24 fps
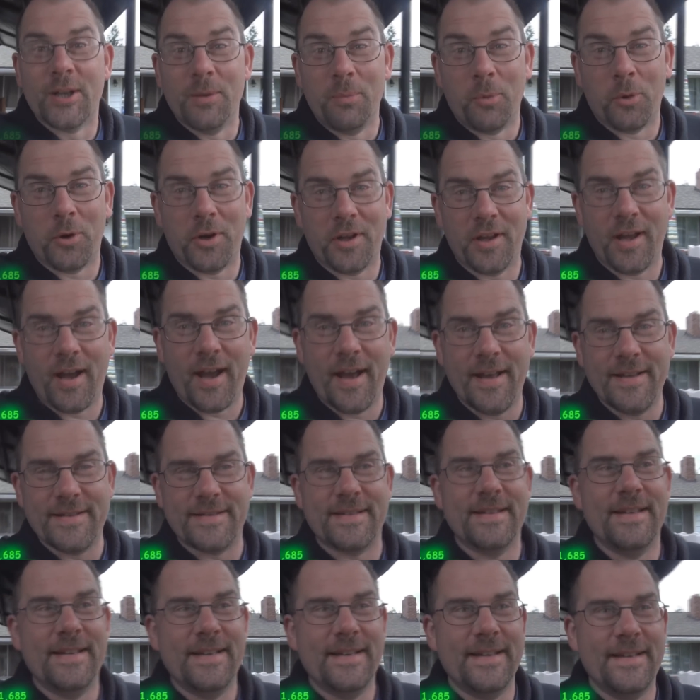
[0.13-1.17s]
Good morning,
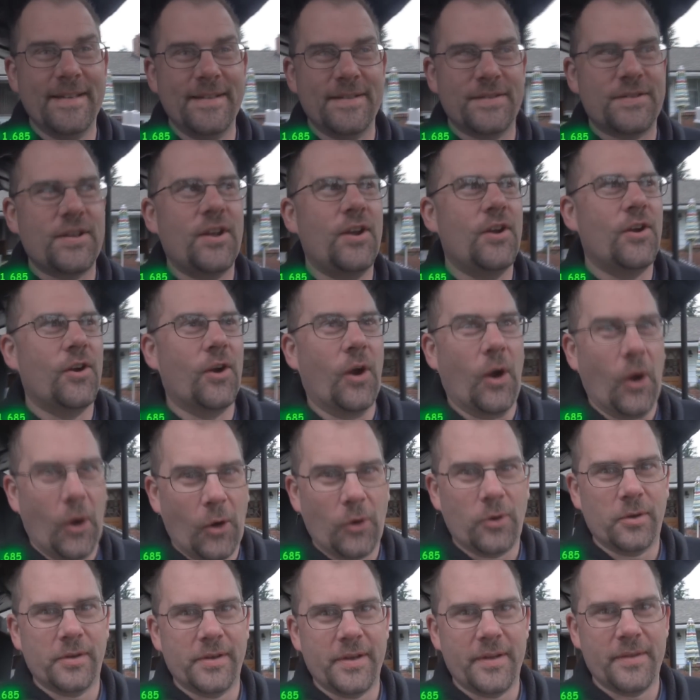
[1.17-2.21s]
guys. It is
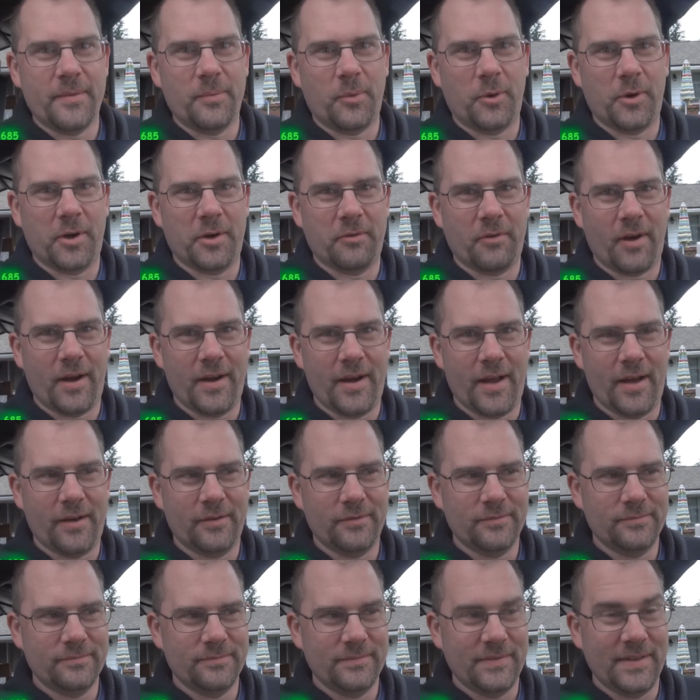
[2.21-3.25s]
early in the morning right
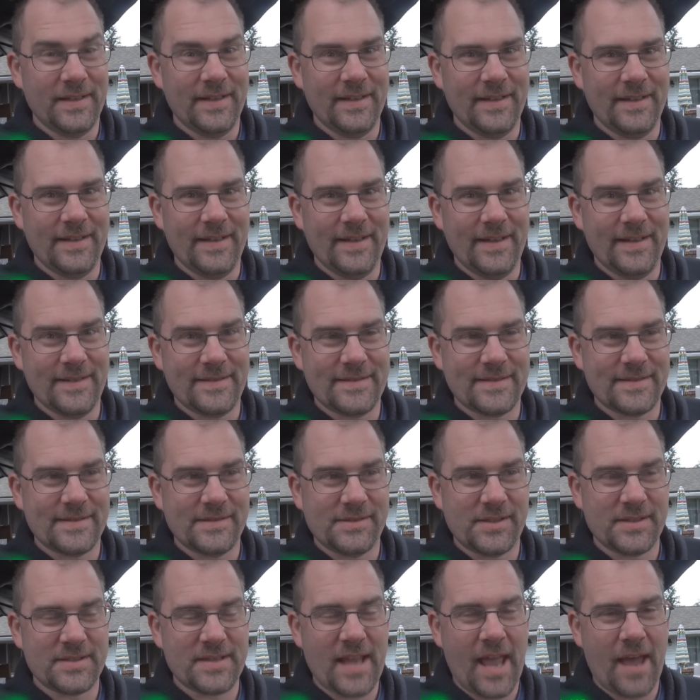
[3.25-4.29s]
now. It's
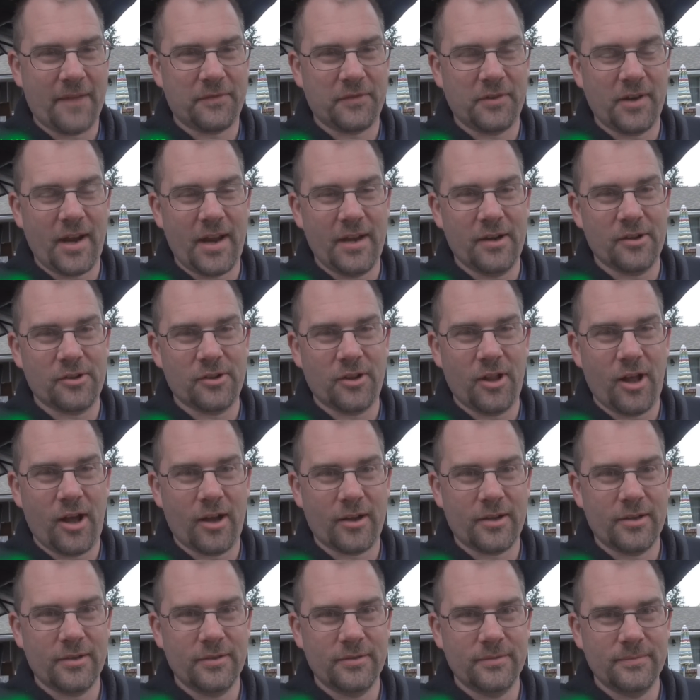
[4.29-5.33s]
just after 8
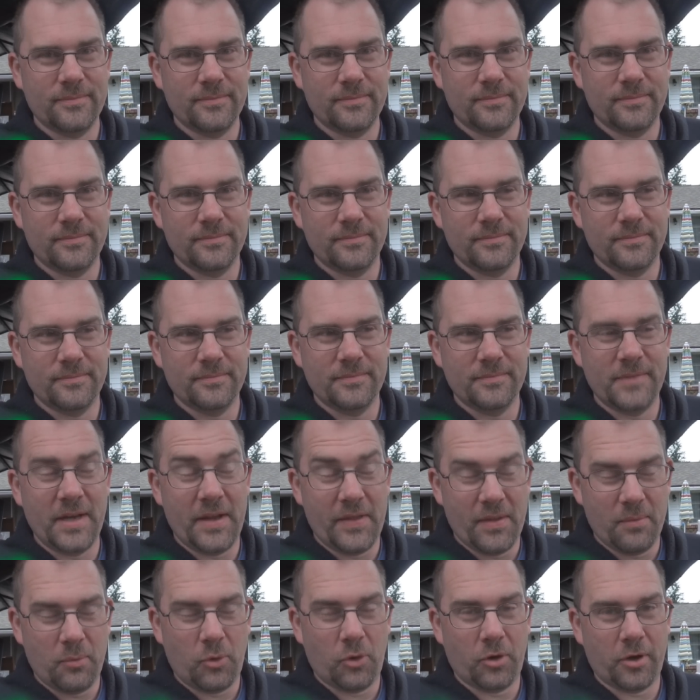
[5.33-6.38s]
o'clock
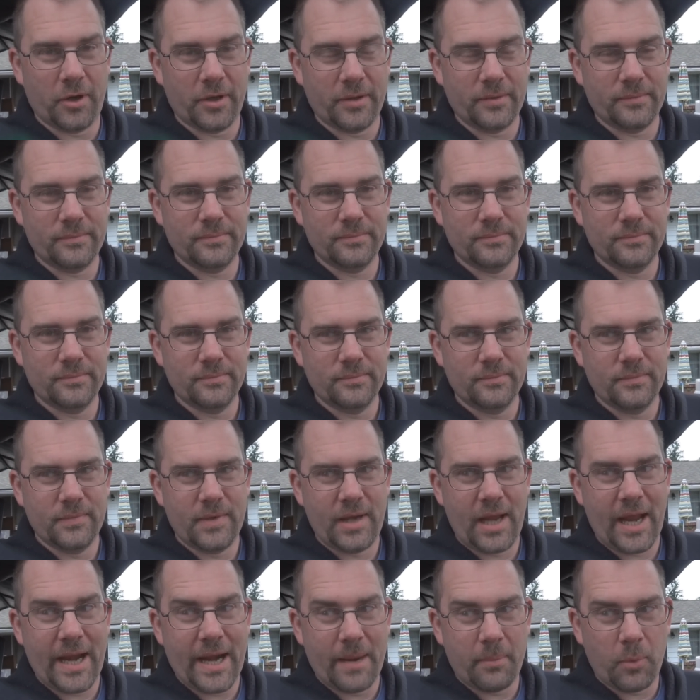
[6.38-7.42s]
in the morning,
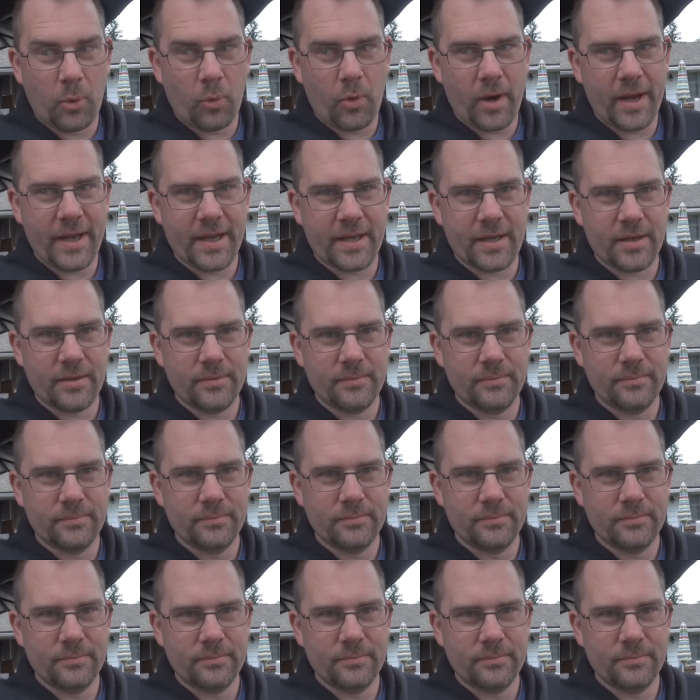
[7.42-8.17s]
and I'm awake.